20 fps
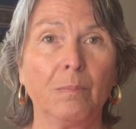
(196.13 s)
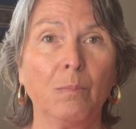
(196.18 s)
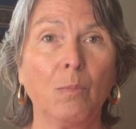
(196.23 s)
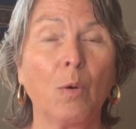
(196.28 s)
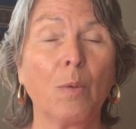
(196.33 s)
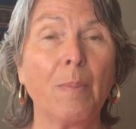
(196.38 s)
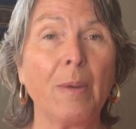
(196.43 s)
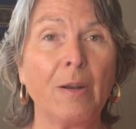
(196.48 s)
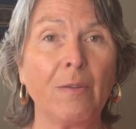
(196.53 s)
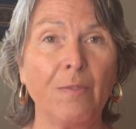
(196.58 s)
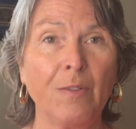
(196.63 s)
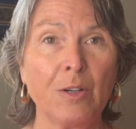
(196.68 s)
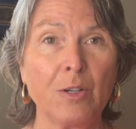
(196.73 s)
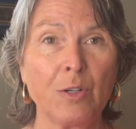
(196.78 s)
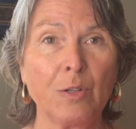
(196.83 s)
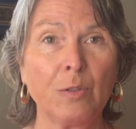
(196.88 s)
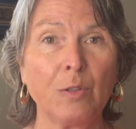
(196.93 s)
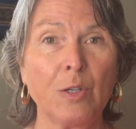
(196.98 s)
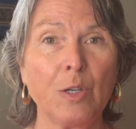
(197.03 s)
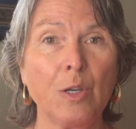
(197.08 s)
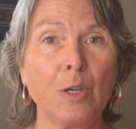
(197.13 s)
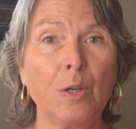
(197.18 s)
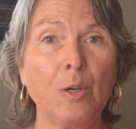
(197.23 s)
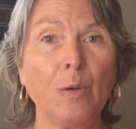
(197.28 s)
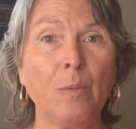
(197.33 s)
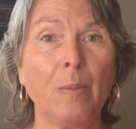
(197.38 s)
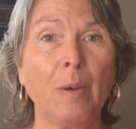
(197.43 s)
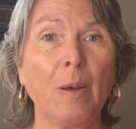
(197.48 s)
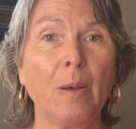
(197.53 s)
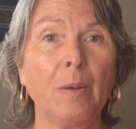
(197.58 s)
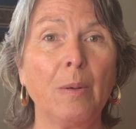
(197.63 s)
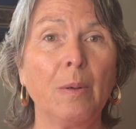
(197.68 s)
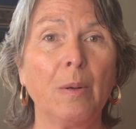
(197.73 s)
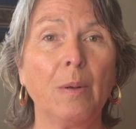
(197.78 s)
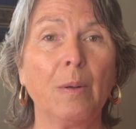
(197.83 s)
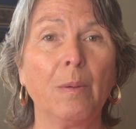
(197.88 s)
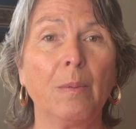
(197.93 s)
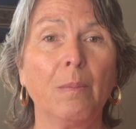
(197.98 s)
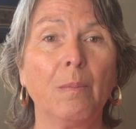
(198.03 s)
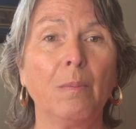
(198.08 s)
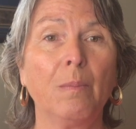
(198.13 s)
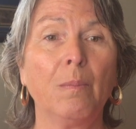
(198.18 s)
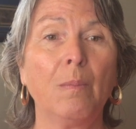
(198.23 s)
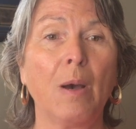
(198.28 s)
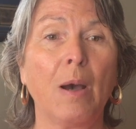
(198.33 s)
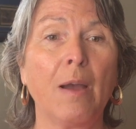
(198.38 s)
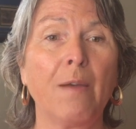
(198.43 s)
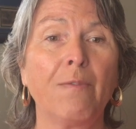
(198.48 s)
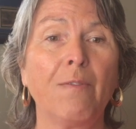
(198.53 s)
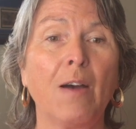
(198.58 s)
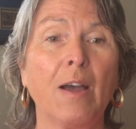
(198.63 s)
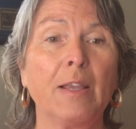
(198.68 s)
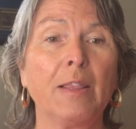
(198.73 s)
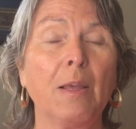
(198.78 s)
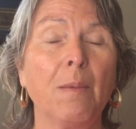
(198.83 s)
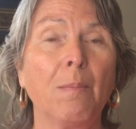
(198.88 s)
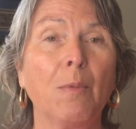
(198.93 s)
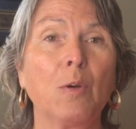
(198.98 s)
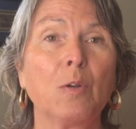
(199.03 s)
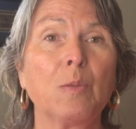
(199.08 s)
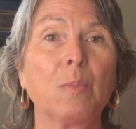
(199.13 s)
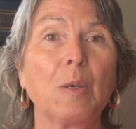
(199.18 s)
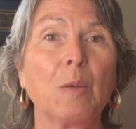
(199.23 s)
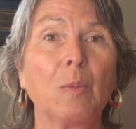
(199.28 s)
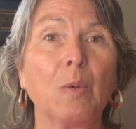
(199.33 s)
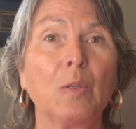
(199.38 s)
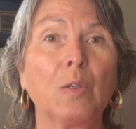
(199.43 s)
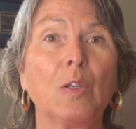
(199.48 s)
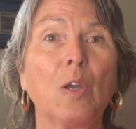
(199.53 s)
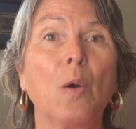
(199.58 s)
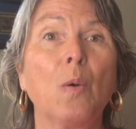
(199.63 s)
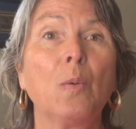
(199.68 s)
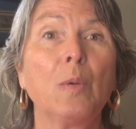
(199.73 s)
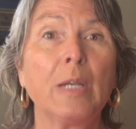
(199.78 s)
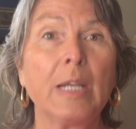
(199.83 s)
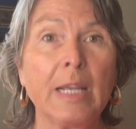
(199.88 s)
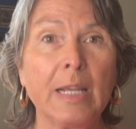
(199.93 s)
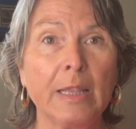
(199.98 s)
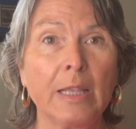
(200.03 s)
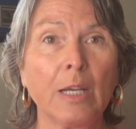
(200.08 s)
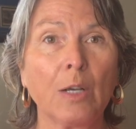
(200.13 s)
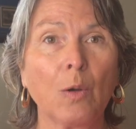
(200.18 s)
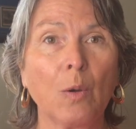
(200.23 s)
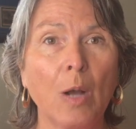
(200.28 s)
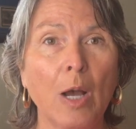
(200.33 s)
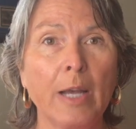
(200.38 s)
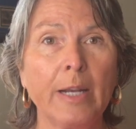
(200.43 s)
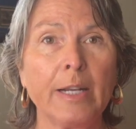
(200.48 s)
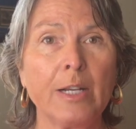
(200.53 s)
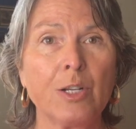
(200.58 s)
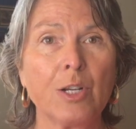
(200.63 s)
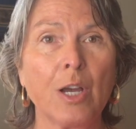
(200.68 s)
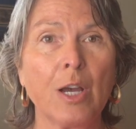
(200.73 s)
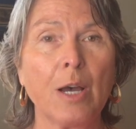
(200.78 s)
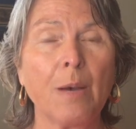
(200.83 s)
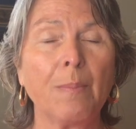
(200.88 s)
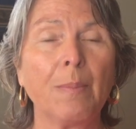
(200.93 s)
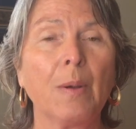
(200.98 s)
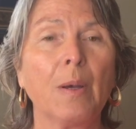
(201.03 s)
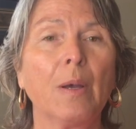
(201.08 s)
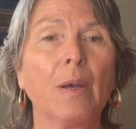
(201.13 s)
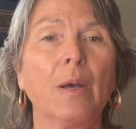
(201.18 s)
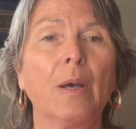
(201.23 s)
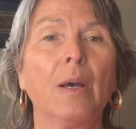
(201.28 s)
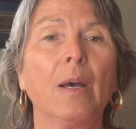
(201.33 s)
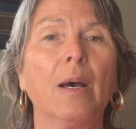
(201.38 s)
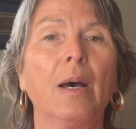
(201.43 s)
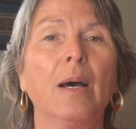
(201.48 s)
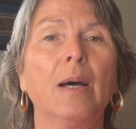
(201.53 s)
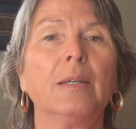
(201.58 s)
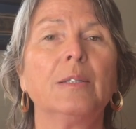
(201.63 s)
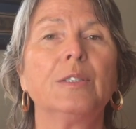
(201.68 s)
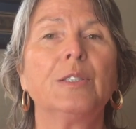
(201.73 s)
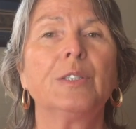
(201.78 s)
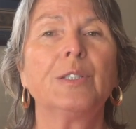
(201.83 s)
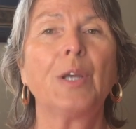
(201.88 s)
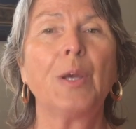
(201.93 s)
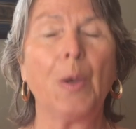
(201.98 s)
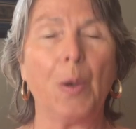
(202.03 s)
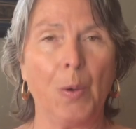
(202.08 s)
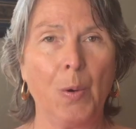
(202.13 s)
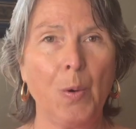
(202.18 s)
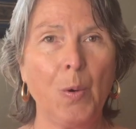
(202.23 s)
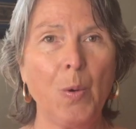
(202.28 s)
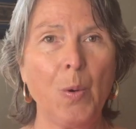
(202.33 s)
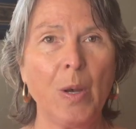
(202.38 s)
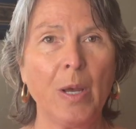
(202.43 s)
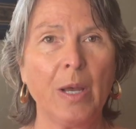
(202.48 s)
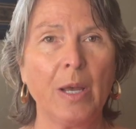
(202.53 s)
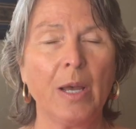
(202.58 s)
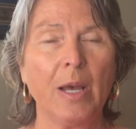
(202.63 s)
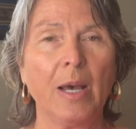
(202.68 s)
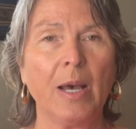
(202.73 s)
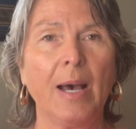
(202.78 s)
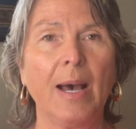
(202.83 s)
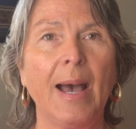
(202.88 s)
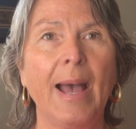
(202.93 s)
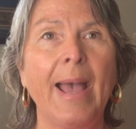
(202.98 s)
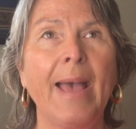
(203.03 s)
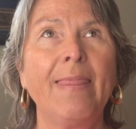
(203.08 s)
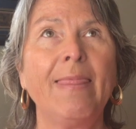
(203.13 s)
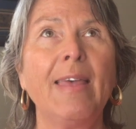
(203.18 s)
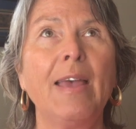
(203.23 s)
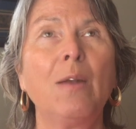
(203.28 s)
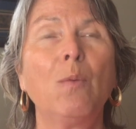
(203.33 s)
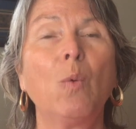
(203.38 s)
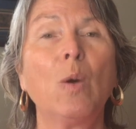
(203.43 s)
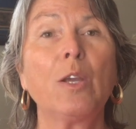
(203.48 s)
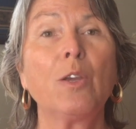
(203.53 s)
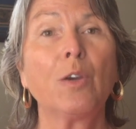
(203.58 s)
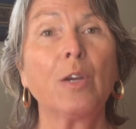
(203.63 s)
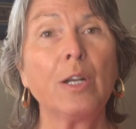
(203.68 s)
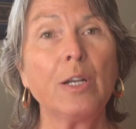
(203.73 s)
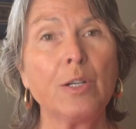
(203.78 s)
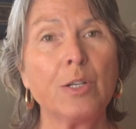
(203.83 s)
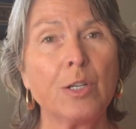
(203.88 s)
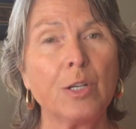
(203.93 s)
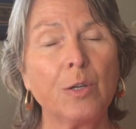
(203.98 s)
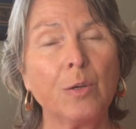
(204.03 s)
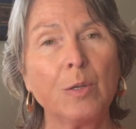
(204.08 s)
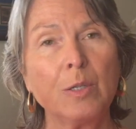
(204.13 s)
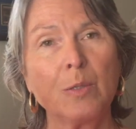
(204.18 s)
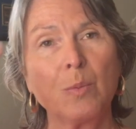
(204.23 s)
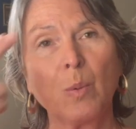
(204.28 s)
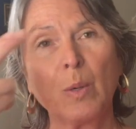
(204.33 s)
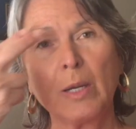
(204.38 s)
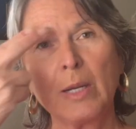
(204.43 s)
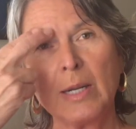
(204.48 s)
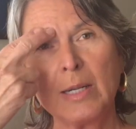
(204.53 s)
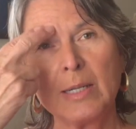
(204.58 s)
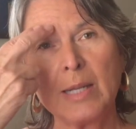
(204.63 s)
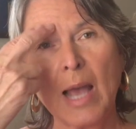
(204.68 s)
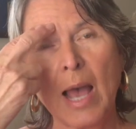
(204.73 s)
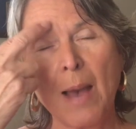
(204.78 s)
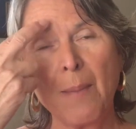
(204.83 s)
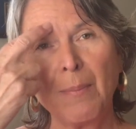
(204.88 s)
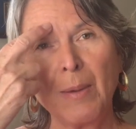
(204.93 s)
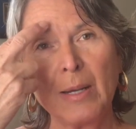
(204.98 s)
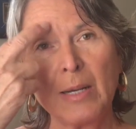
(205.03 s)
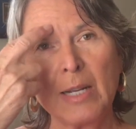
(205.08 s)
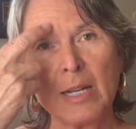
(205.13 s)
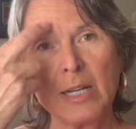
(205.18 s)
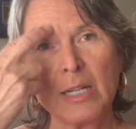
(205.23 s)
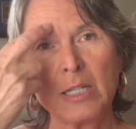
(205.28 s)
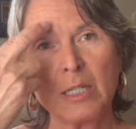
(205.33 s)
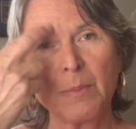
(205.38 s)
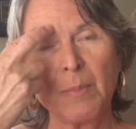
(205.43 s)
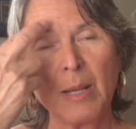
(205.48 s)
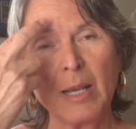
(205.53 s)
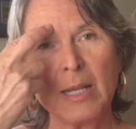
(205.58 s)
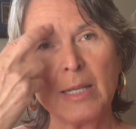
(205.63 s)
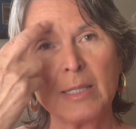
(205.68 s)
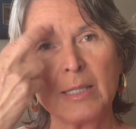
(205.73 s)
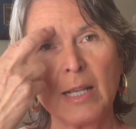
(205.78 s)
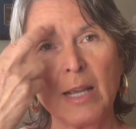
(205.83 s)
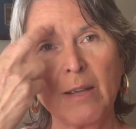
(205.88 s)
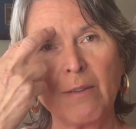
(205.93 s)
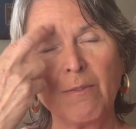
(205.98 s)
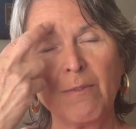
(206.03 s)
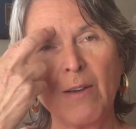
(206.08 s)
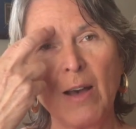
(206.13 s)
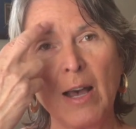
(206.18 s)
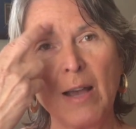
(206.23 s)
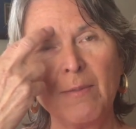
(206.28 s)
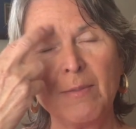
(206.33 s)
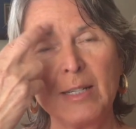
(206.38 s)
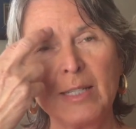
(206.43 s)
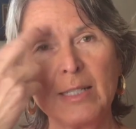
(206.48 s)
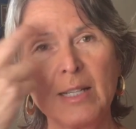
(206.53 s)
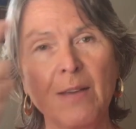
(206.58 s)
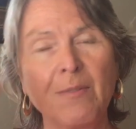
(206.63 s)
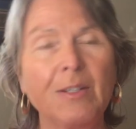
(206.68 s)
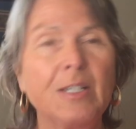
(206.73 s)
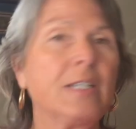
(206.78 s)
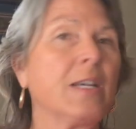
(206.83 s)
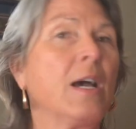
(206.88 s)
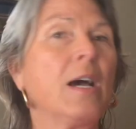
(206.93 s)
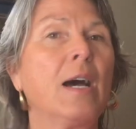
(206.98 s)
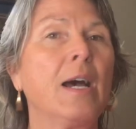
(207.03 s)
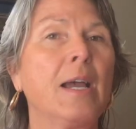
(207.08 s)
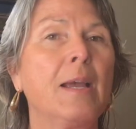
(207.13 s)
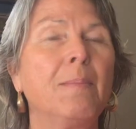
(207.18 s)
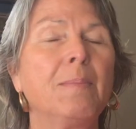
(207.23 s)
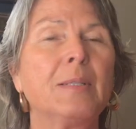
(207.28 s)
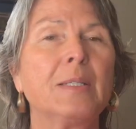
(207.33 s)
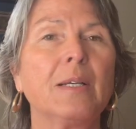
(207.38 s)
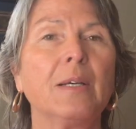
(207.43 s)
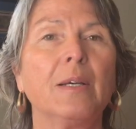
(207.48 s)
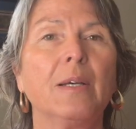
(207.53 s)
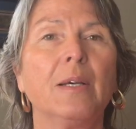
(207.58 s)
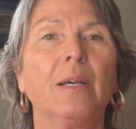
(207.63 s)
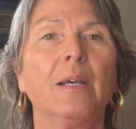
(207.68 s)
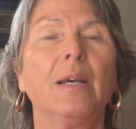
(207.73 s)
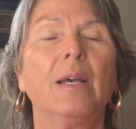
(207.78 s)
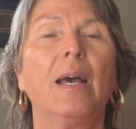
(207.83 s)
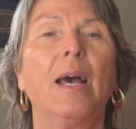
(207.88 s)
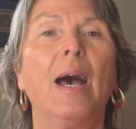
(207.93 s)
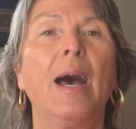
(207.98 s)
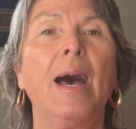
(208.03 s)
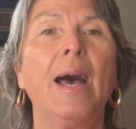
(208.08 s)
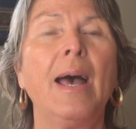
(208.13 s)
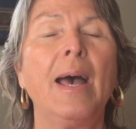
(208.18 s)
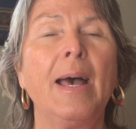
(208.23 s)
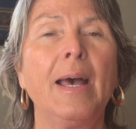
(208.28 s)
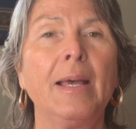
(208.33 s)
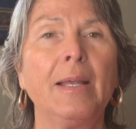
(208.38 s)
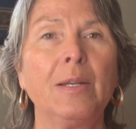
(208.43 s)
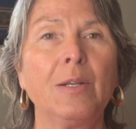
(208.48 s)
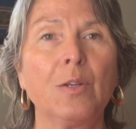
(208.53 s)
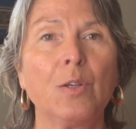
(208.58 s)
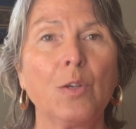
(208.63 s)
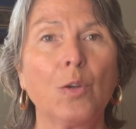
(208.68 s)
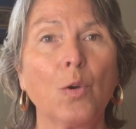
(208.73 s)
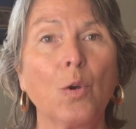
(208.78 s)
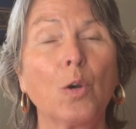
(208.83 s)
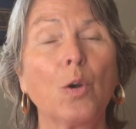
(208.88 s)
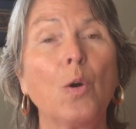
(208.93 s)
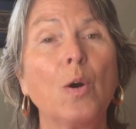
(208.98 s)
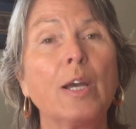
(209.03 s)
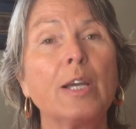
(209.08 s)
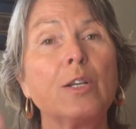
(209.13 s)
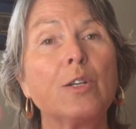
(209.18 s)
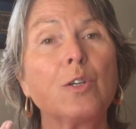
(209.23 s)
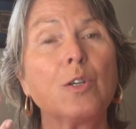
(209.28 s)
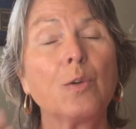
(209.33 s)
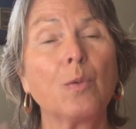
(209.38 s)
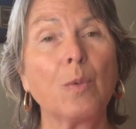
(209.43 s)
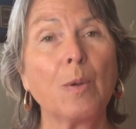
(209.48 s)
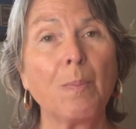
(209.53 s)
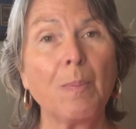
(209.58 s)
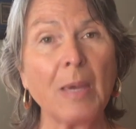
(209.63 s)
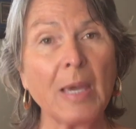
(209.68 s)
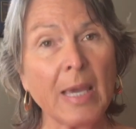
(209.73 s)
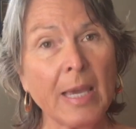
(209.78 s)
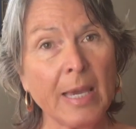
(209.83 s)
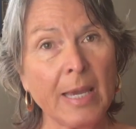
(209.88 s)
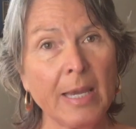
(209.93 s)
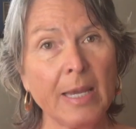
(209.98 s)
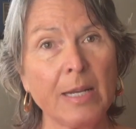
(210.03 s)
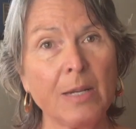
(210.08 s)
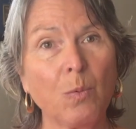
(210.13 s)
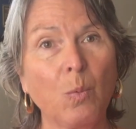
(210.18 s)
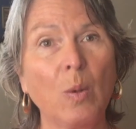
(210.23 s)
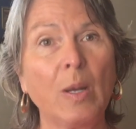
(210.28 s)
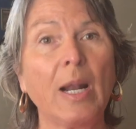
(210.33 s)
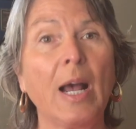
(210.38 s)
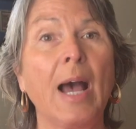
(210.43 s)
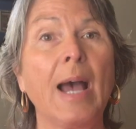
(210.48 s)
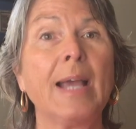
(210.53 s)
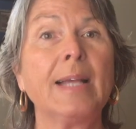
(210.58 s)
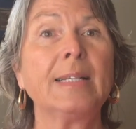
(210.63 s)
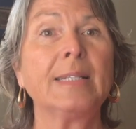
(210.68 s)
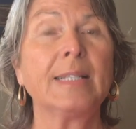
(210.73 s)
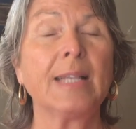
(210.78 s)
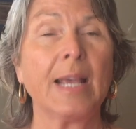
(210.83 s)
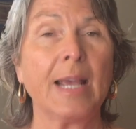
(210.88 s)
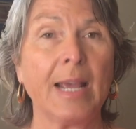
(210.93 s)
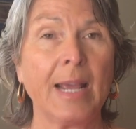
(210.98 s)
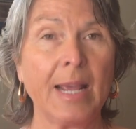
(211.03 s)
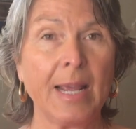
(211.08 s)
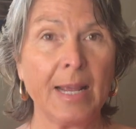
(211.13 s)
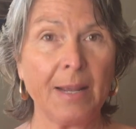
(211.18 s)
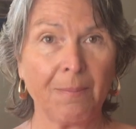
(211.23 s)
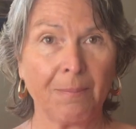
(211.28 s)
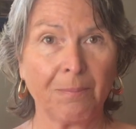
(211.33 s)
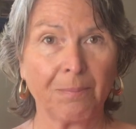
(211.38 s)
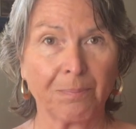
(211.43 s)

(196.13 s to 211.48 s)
more beneficial to you. But I find that most people don't need the karate chop. So, and then what you're going to do is we're going to tap on each space like 5 to 7 times, and you're going to repeat what I say